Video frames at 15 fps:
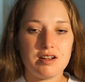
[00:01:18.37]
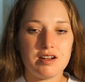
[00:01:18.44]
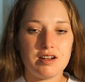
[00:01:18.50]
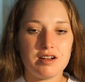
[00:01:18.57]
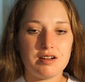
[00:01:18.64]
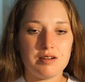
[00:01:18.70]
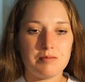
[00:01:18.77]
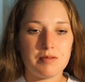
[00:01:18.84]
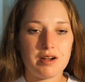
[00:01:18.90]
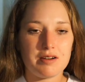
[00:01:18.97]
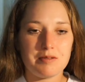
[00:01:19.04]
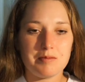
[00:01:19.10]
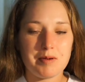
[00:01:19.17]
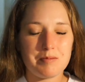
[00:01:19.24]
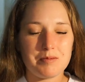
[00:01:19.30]
I
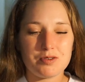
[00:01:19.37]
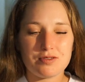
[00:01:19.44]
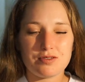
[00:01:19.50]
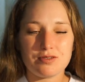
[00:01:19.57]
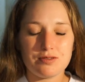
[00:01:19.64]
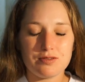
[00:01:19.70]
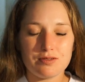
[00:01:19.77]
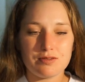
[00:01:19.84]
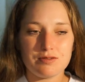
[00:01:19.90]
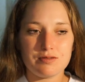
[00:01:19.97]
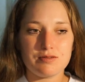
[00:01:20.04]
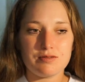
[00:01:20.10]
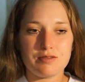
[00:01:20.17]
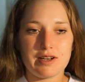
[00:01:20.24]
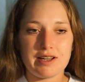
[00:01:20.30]
remember two,
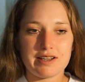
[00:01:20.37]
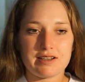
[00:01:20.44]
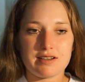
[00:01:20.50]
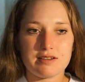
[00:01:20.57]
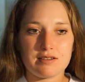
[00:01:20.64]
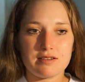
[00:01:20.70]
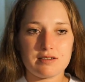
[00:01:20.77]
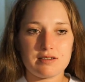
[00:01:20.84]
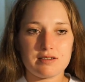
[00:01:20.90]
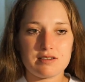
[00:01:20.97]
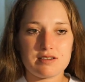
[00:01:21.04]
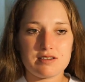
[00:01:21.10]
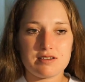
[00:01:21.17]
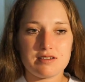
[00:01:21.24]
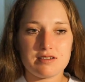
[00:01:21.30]
like,
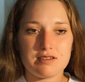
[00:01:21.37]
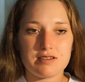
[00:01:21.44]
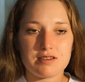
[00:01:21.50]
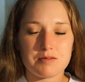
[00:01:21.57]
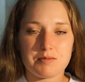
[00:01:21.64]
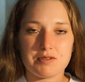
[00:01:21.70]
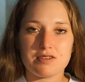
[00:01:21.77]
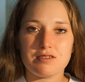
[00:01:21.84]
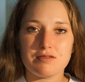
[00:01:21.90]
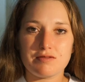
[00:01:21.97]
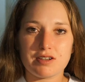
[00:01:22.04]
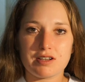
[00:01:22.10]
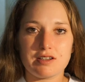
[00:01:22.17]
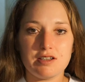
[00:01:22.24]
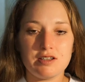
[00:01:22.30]

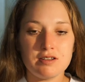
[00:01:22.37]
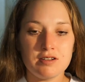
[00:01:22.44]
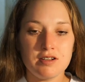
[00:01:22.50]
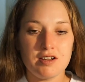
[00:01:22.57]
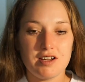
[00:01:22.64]
specifically.